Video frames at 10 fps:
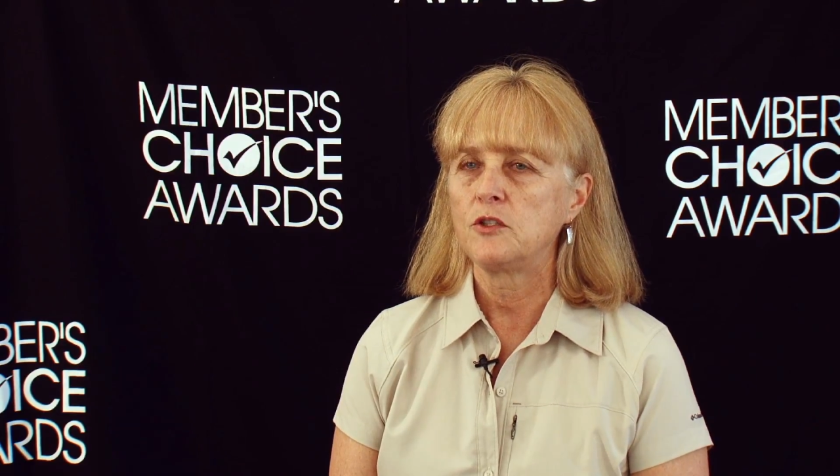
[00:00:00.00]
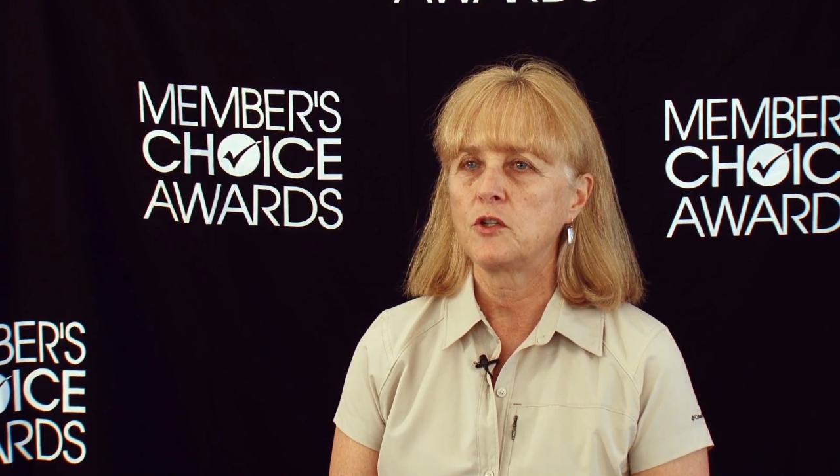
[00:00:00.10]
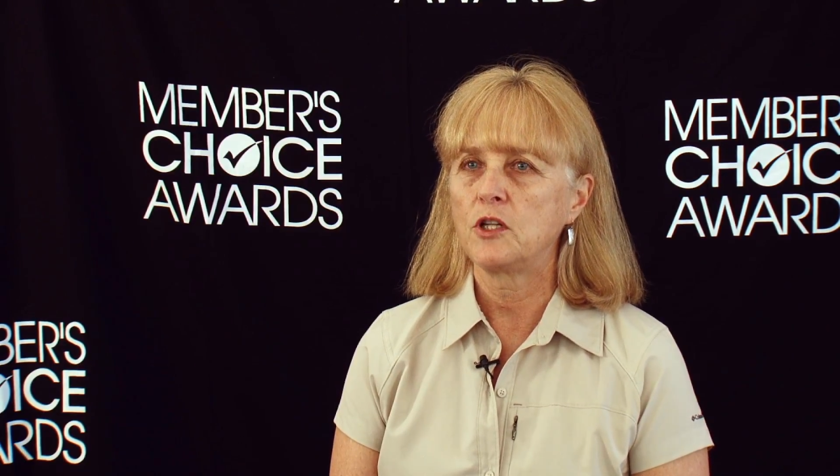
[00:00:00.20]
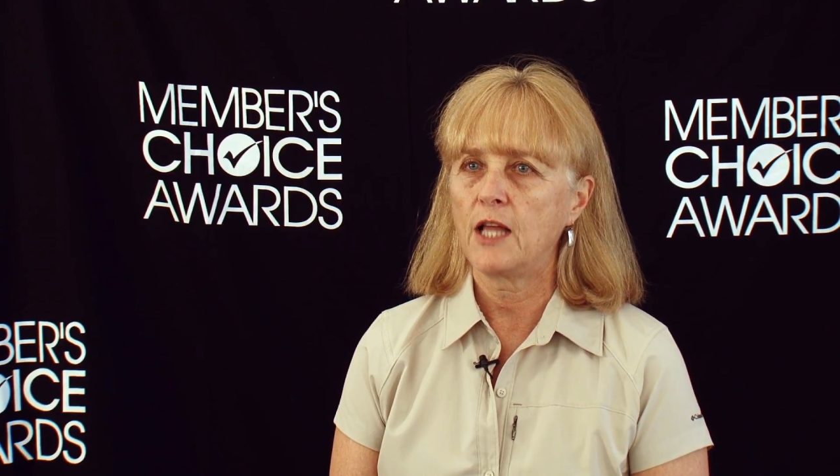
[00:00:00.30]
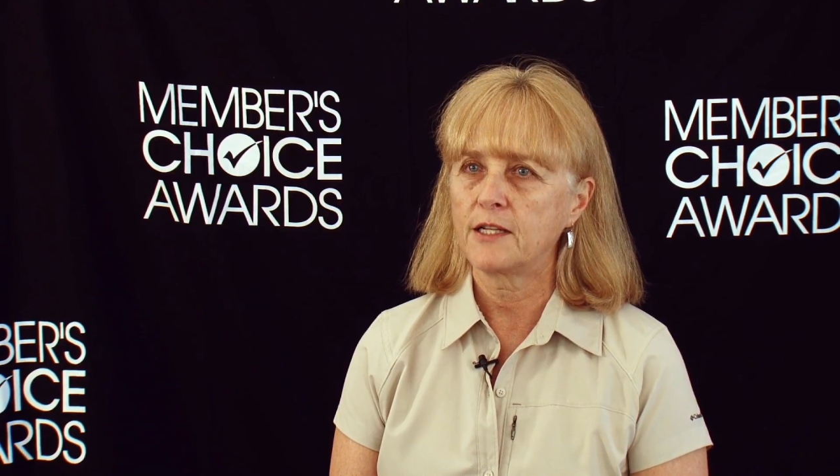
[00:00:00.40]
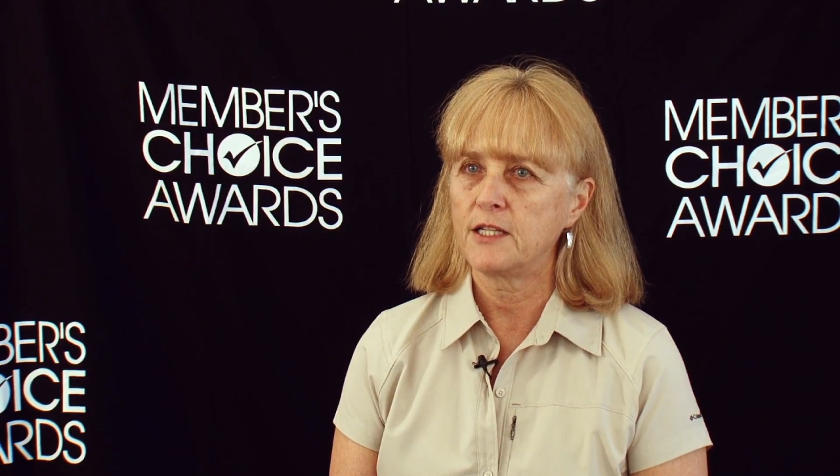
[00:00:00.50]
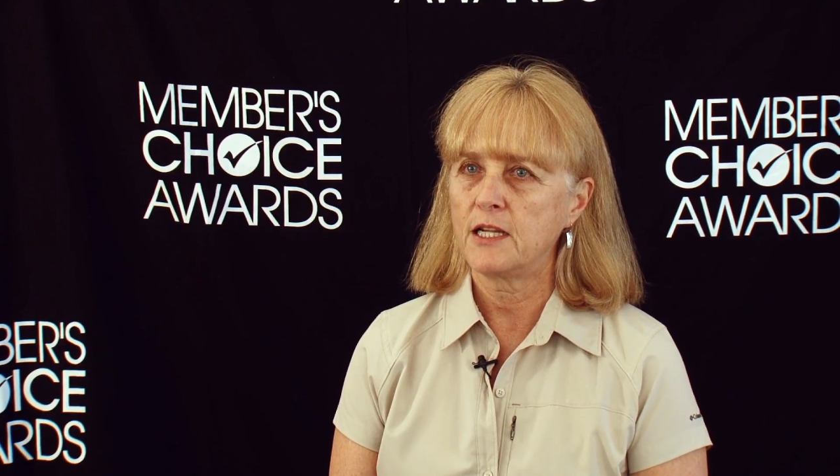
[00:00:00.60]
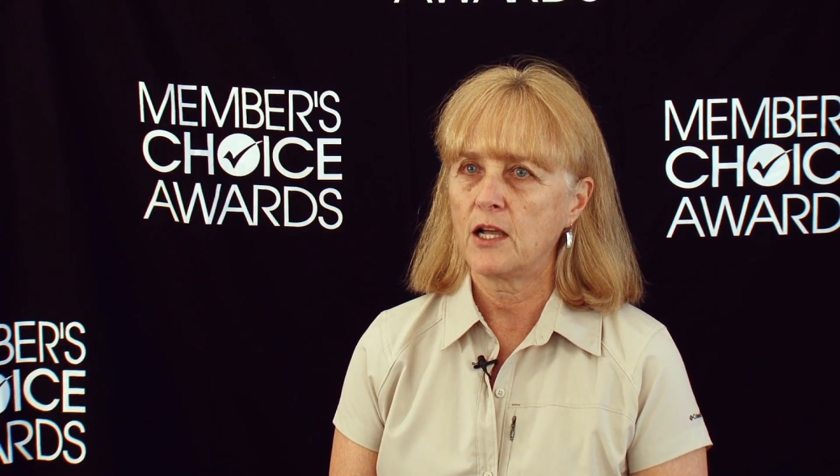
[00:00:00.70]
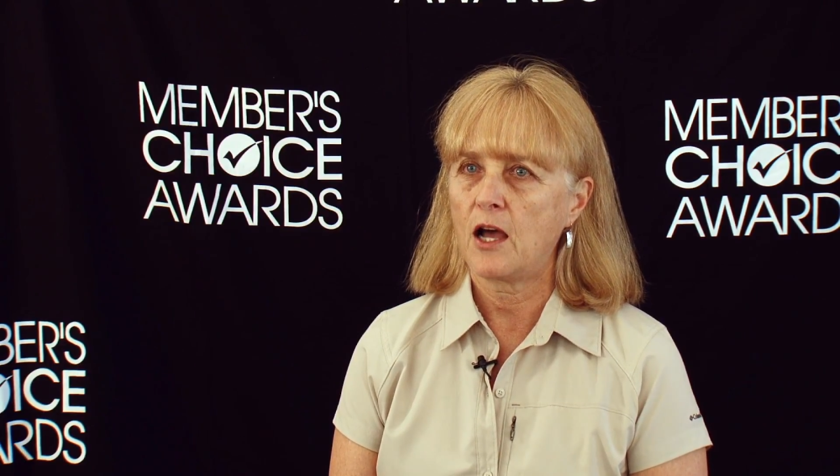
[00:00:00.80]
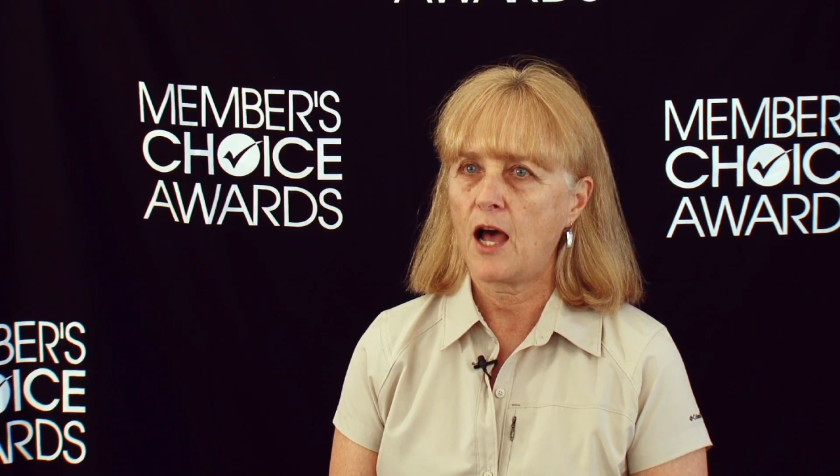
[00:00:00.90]
to
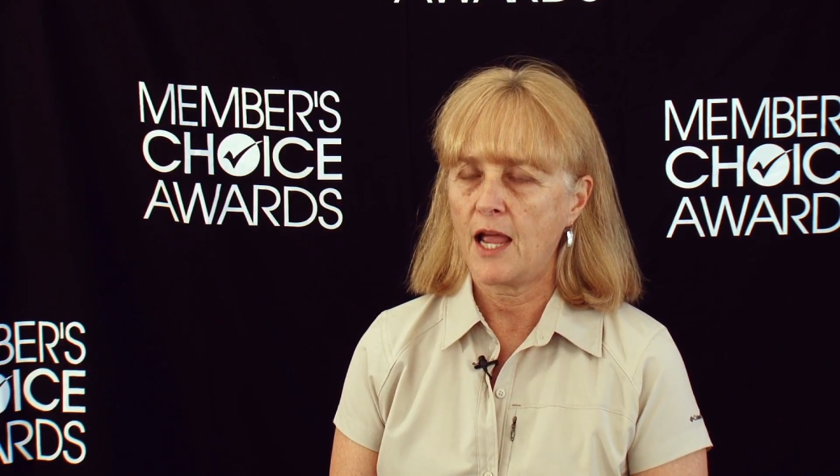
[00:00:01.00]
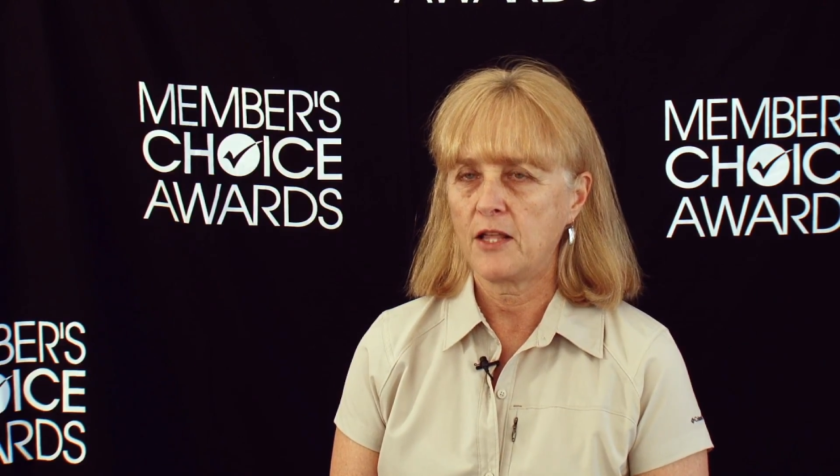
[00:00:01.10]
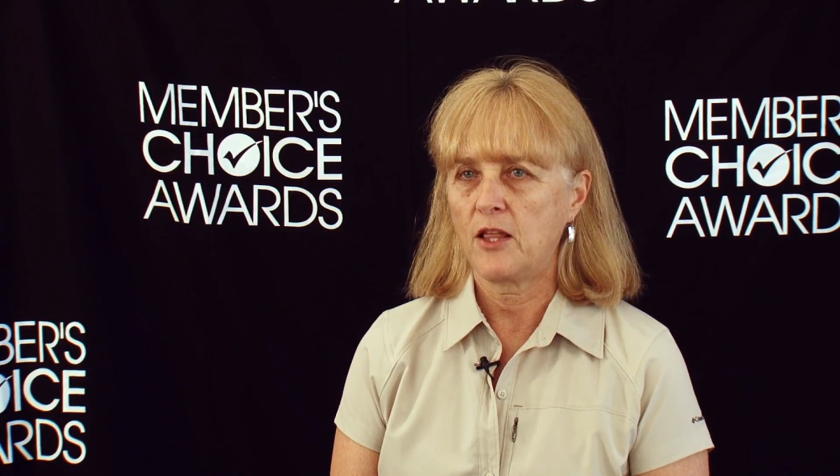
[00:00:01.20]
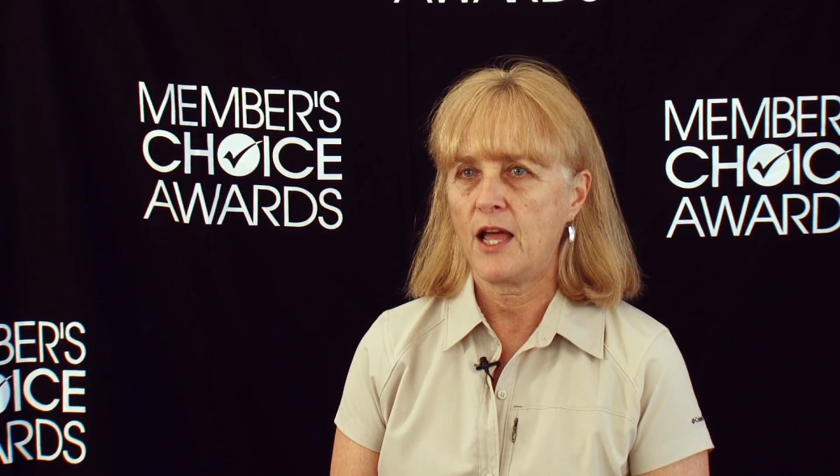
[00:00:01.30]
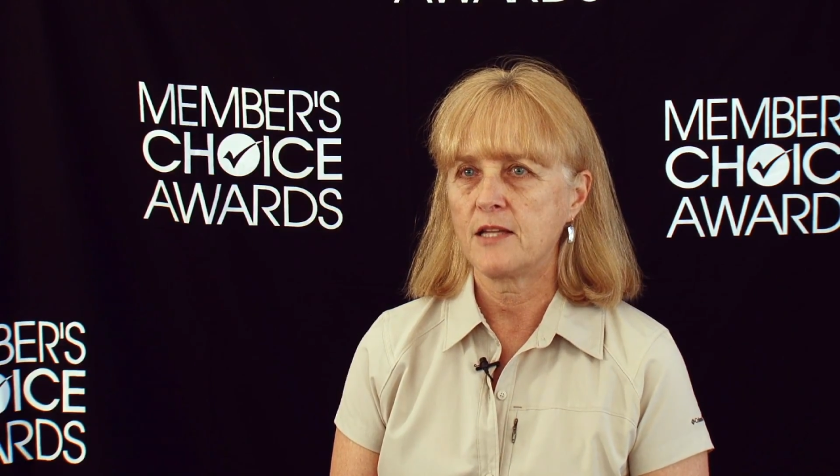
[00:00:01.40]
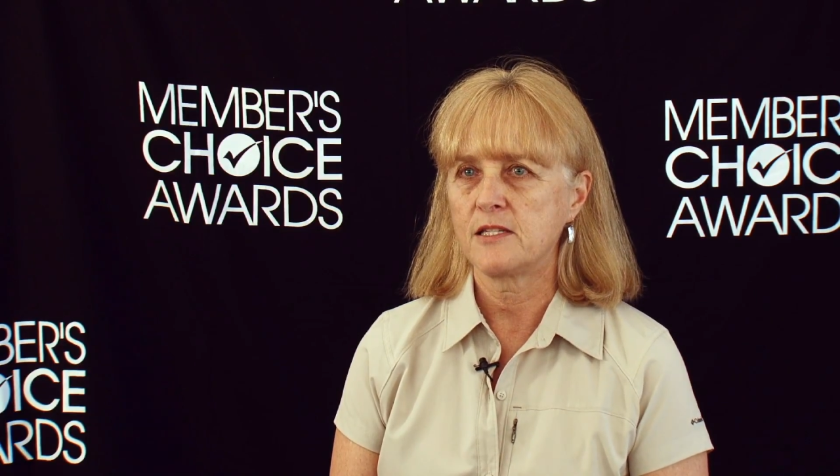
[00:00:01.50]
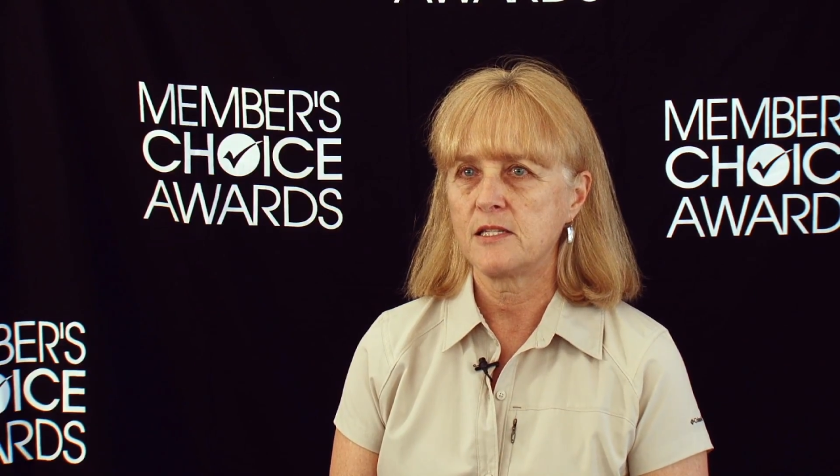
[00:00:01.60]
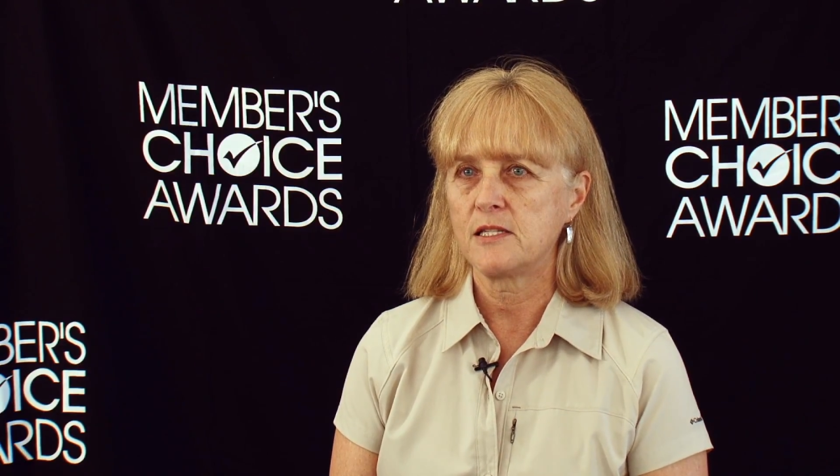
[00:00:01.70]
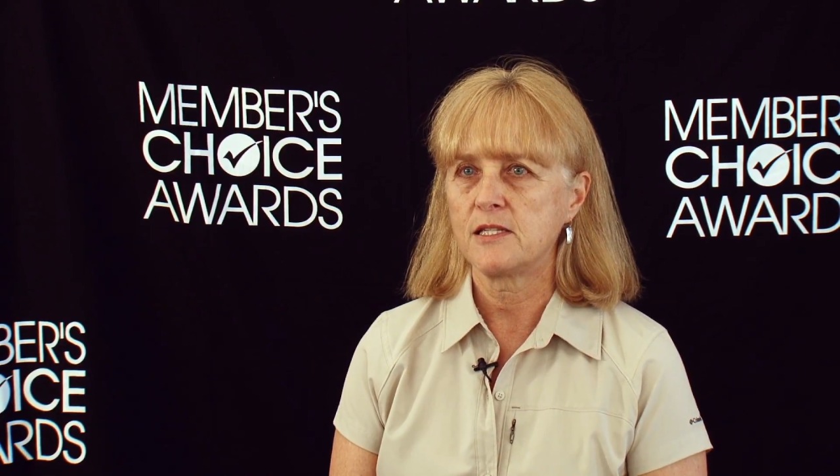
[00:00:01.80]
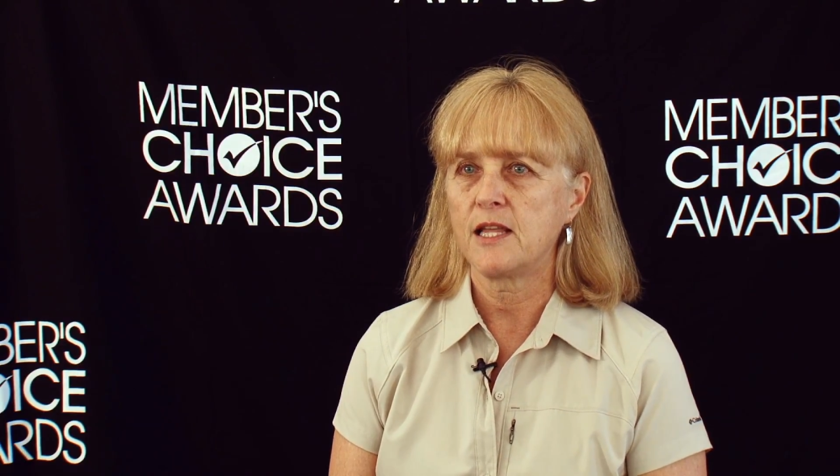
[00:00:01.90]
collecting
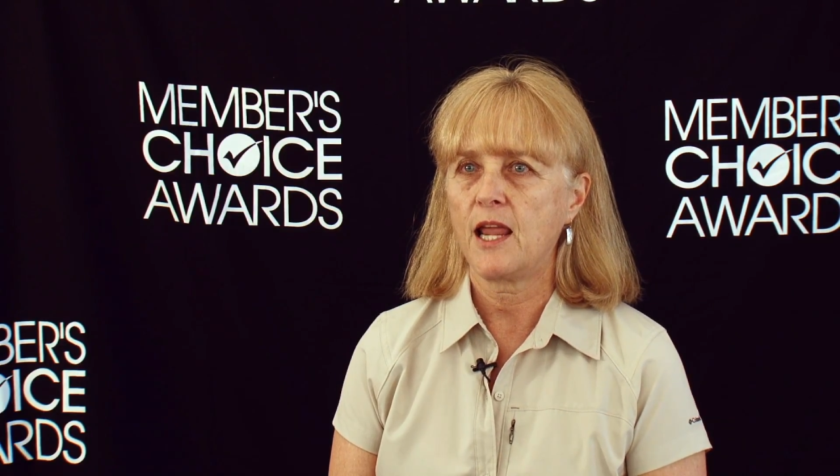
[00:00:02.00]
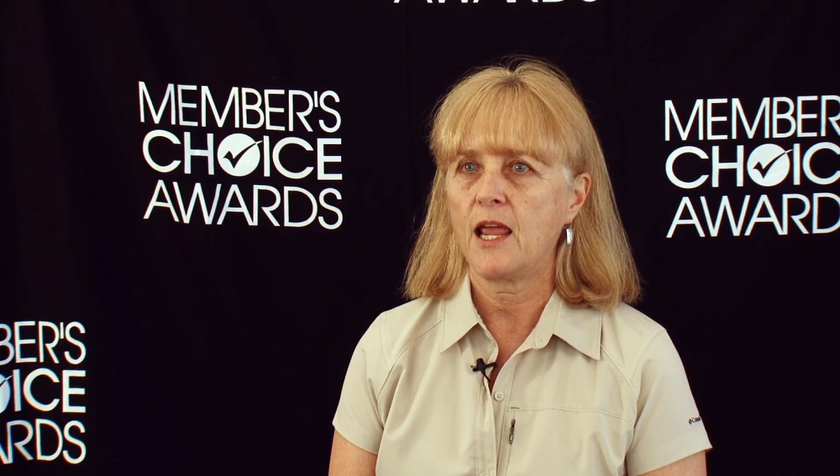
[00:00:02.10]
eyeglasses